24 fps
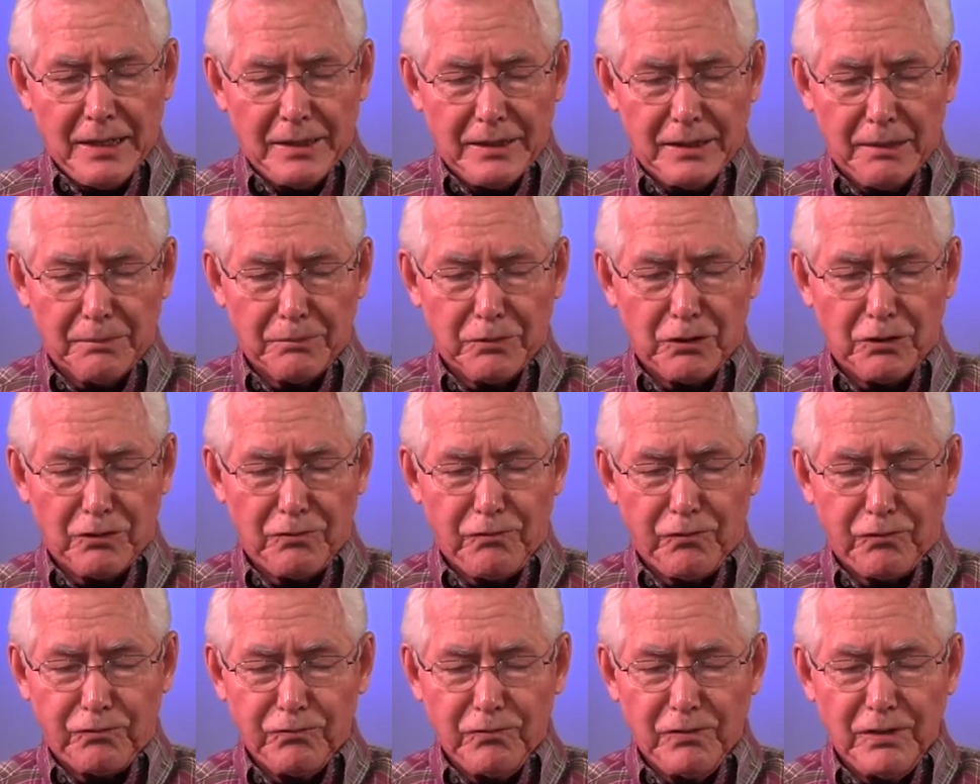Number
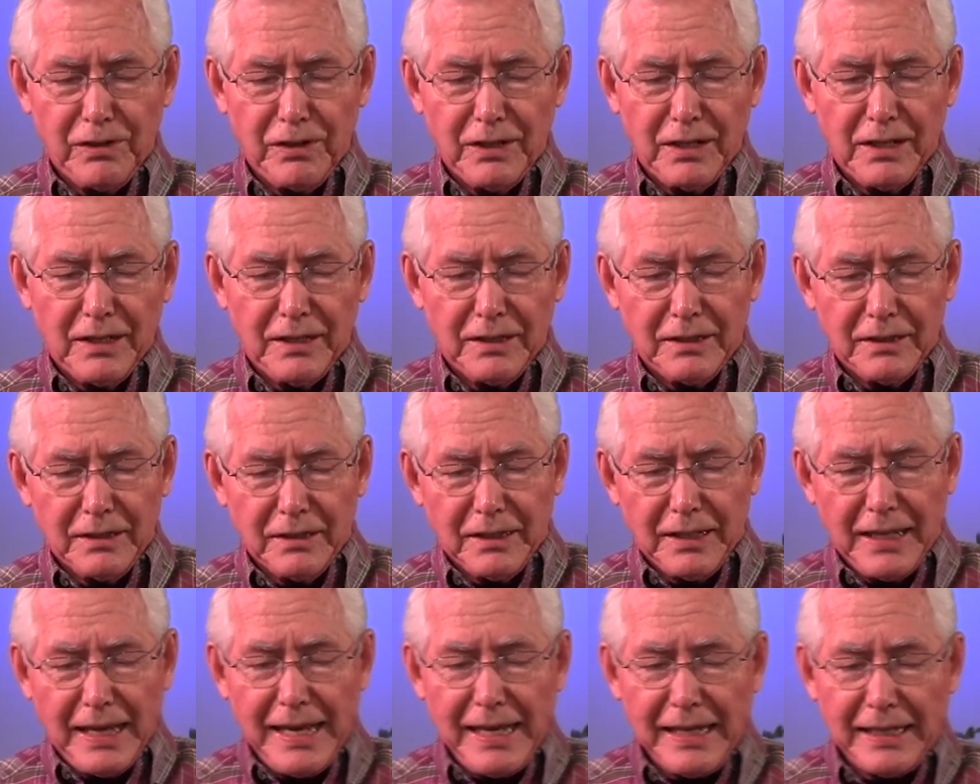
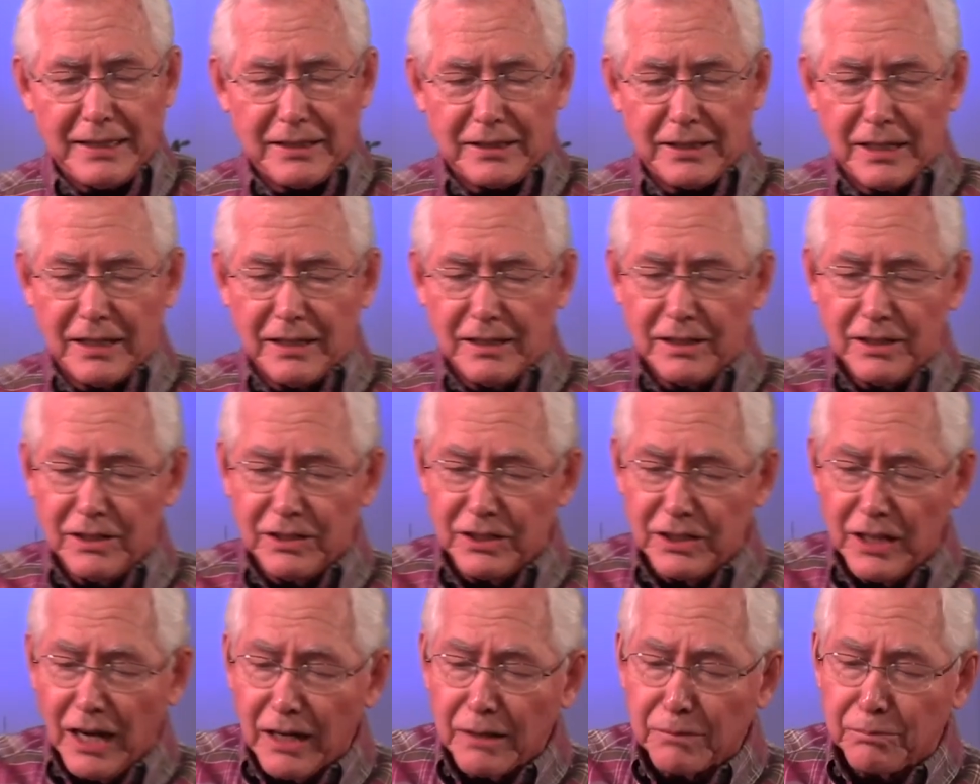eight,
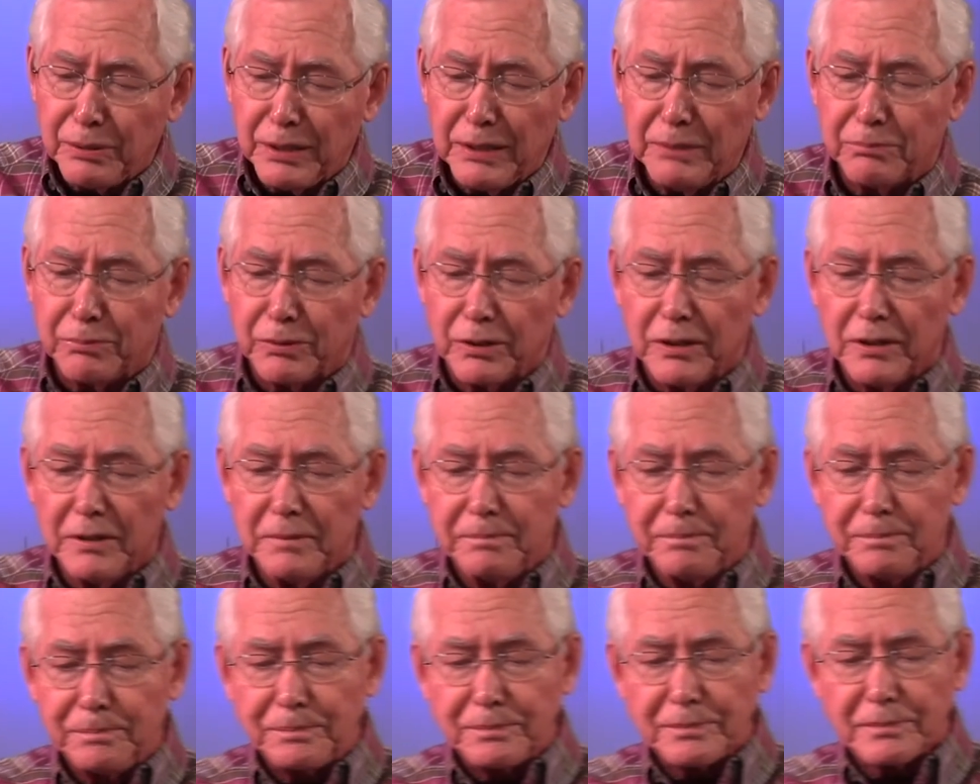young people
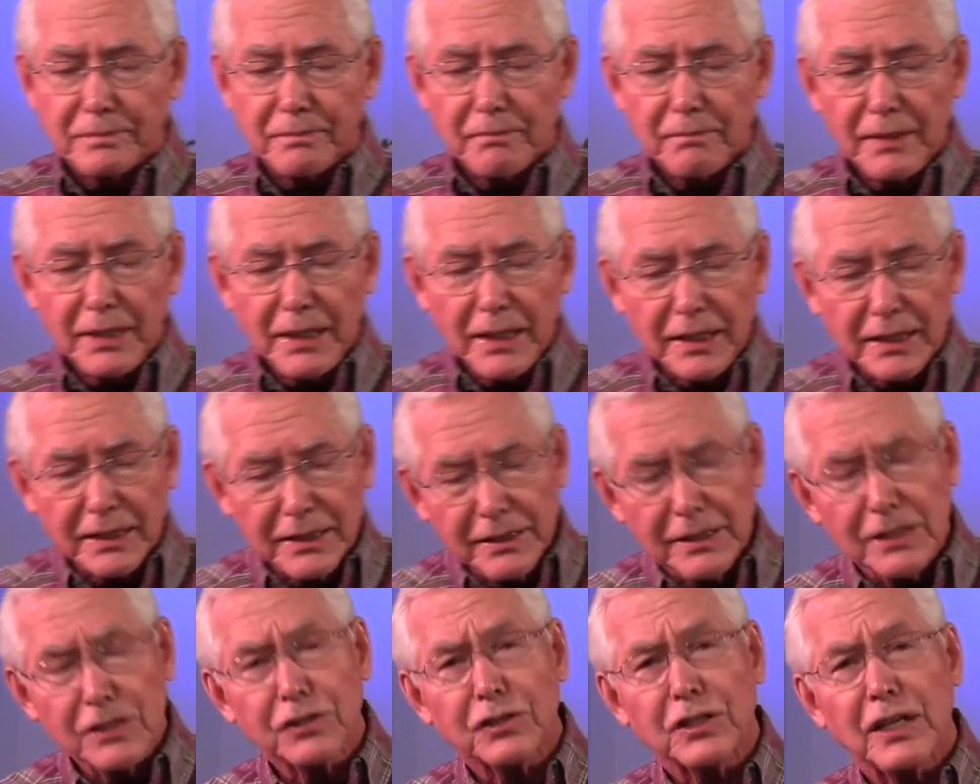
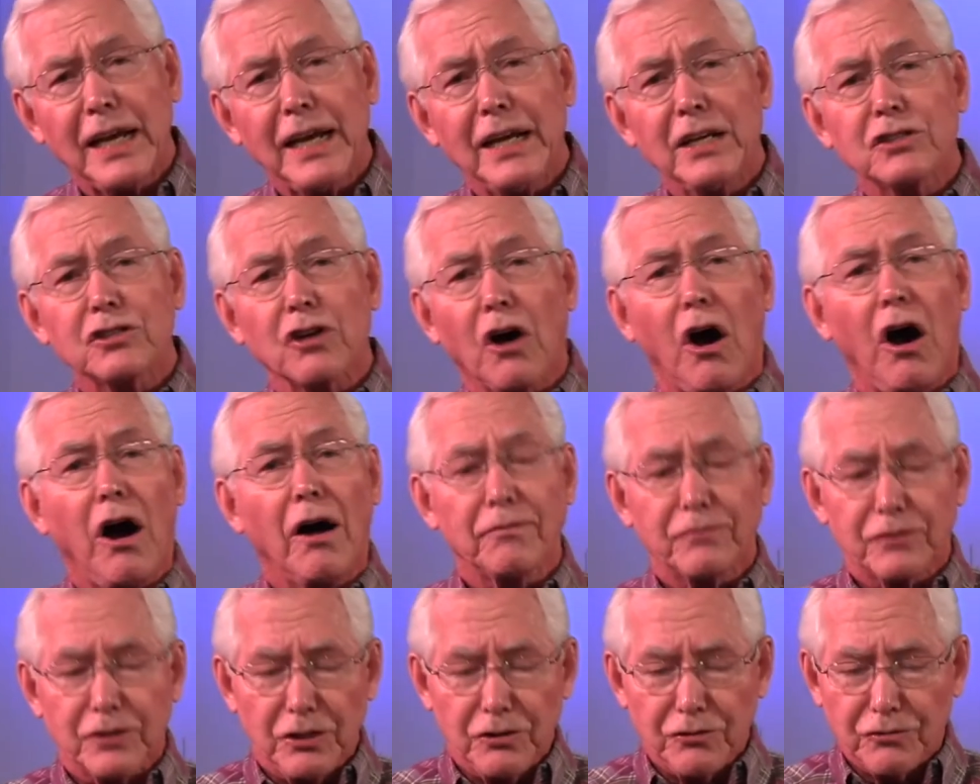in this age
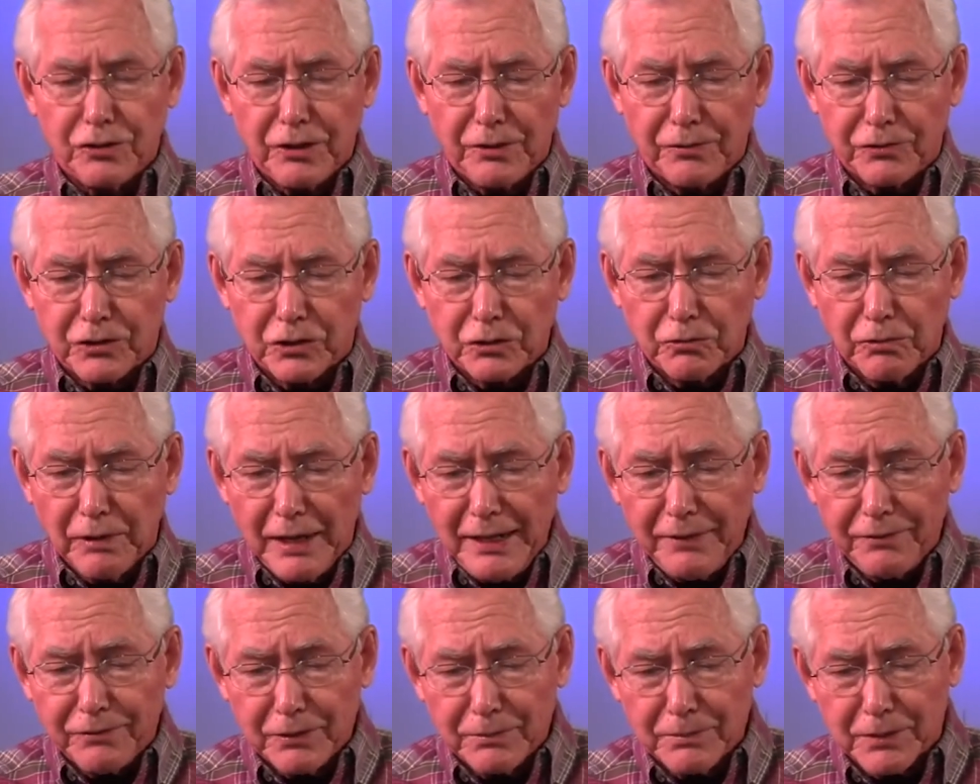often drift
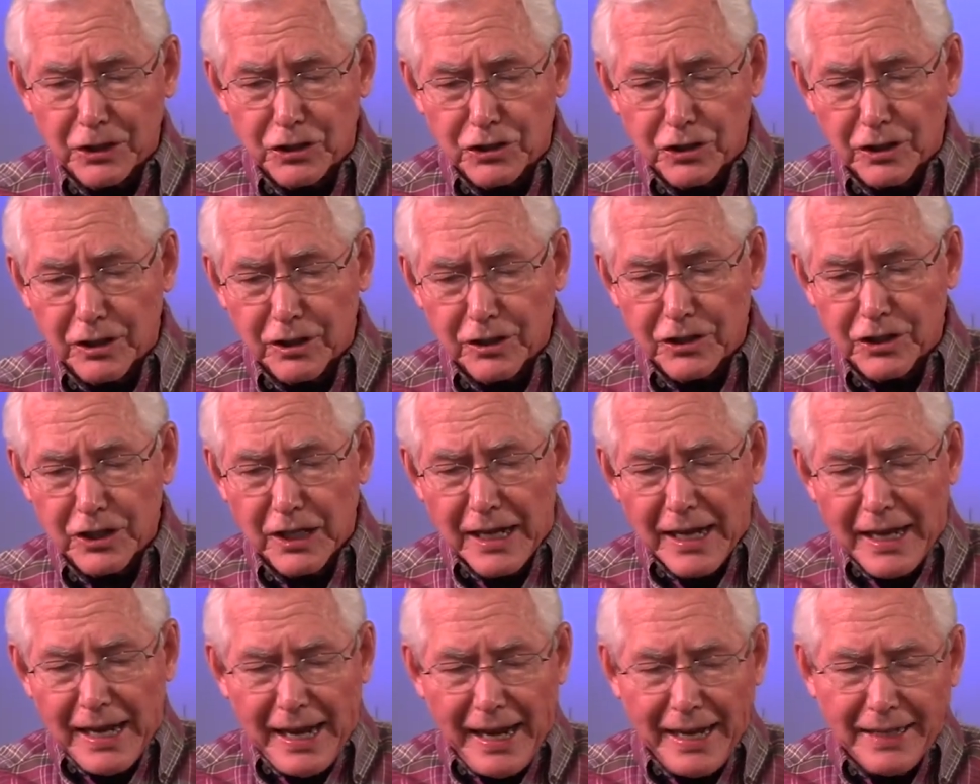away from the church
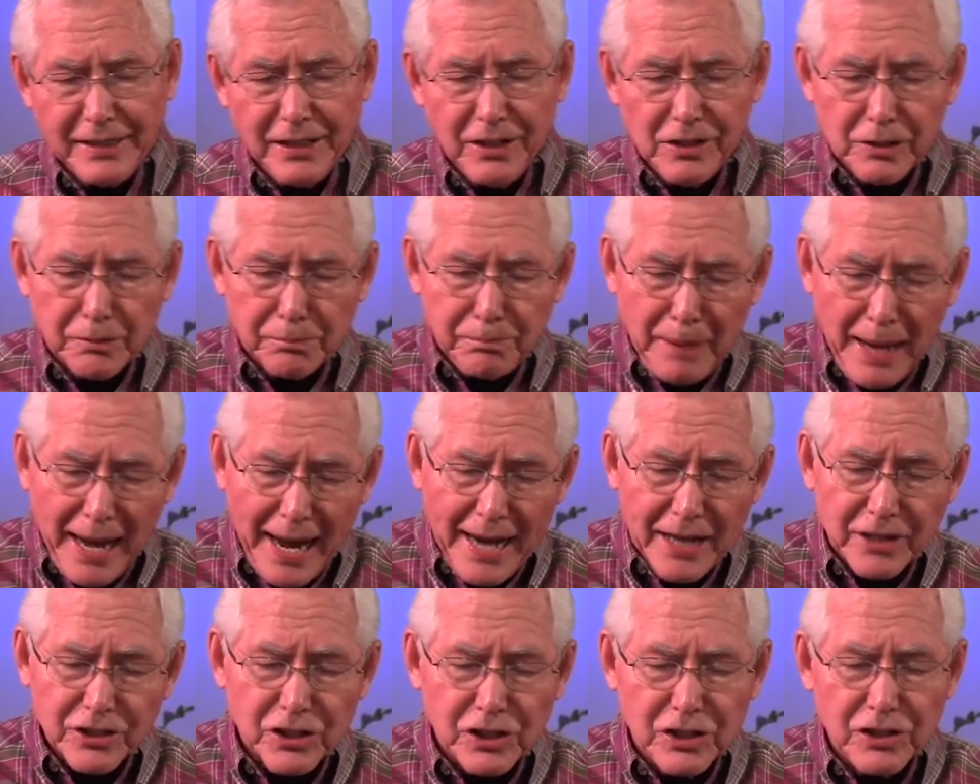and into
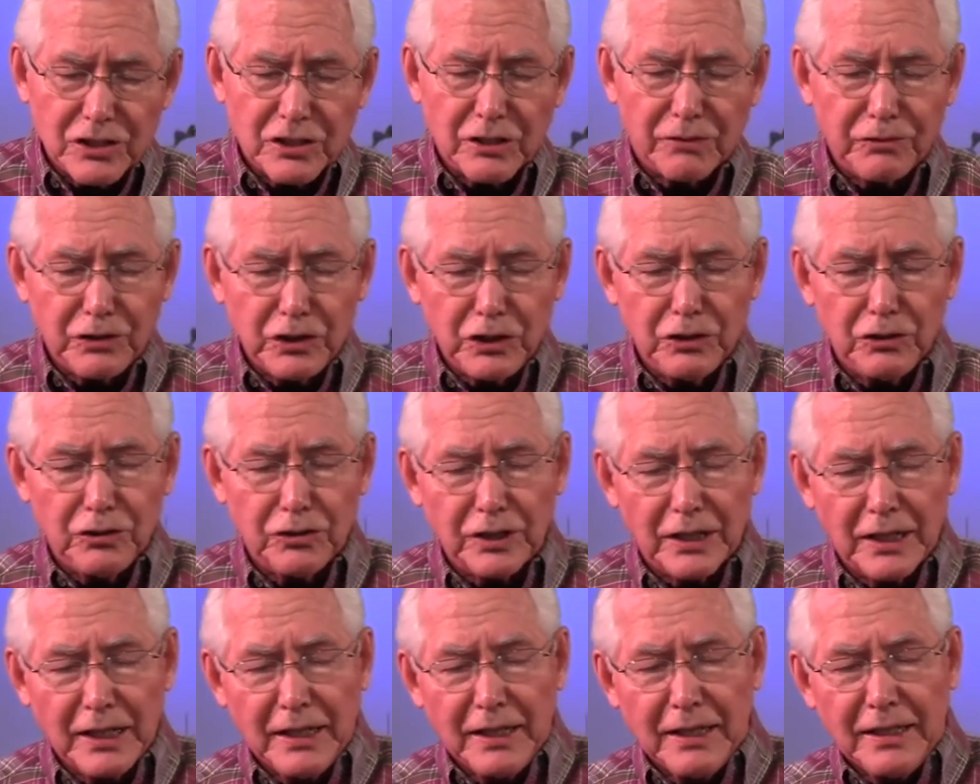passions of
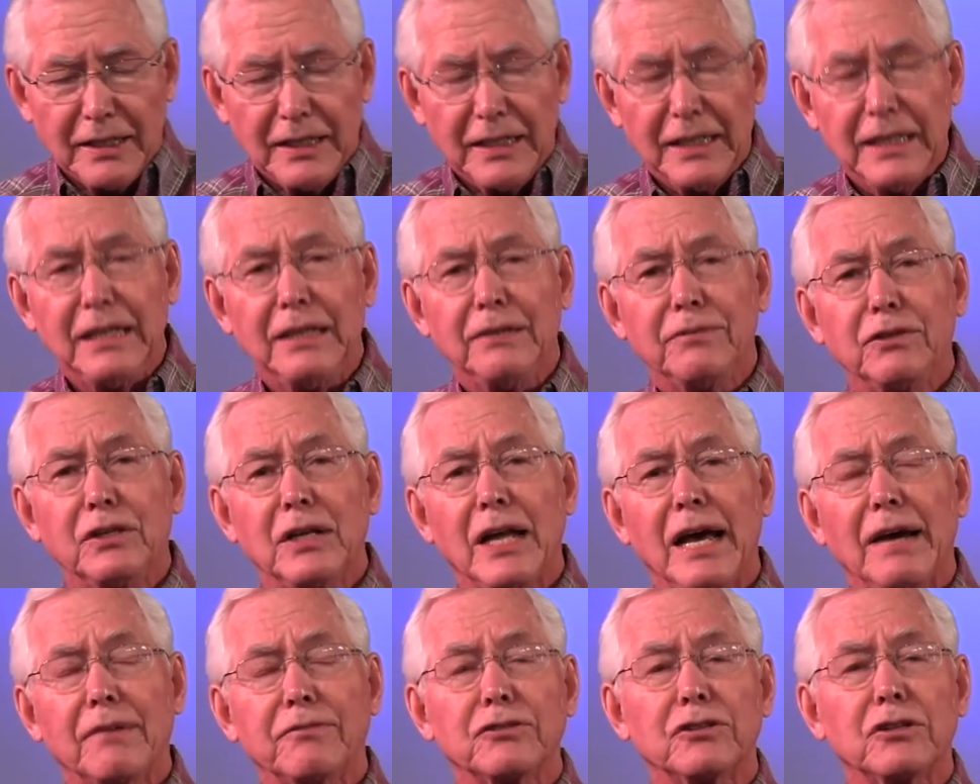youth, even
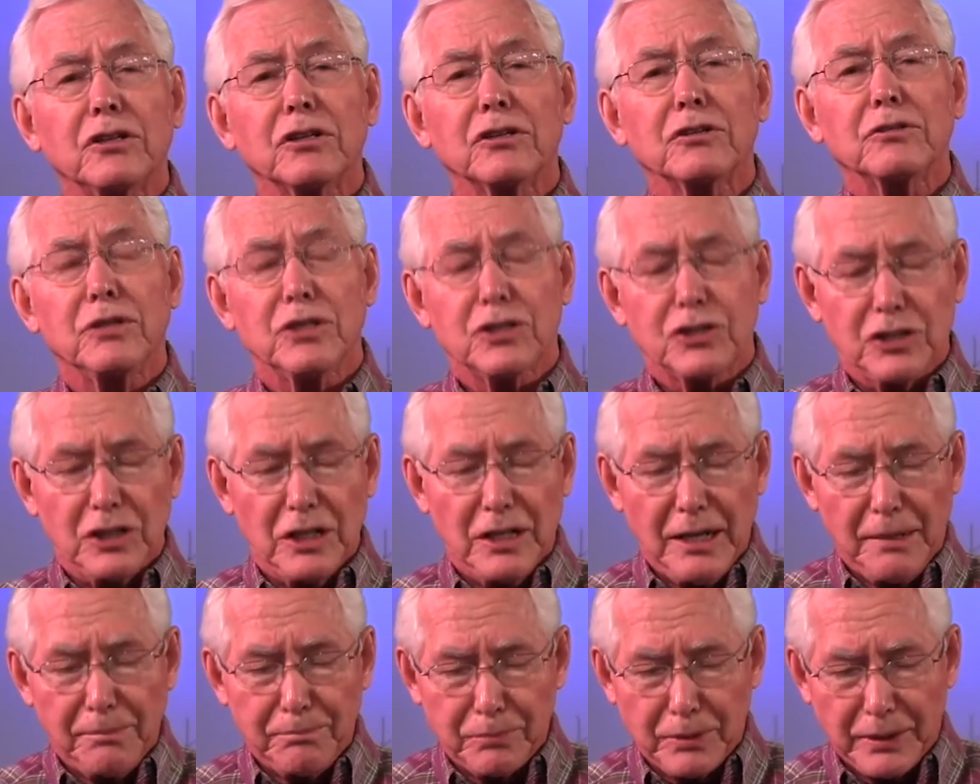after a
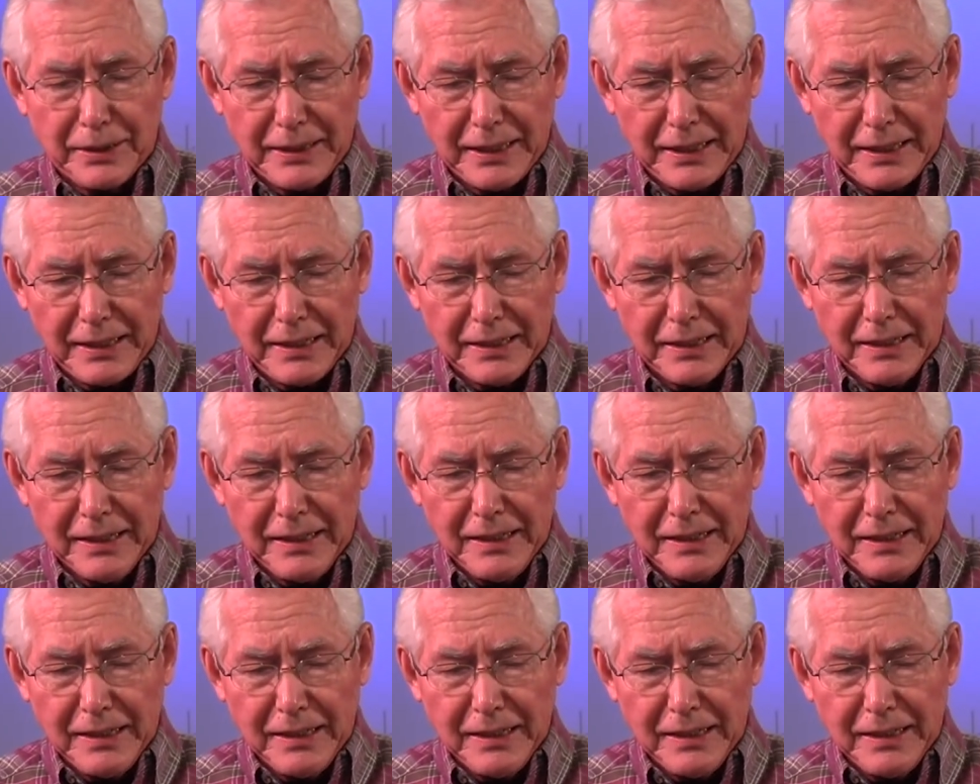Christian upbringing.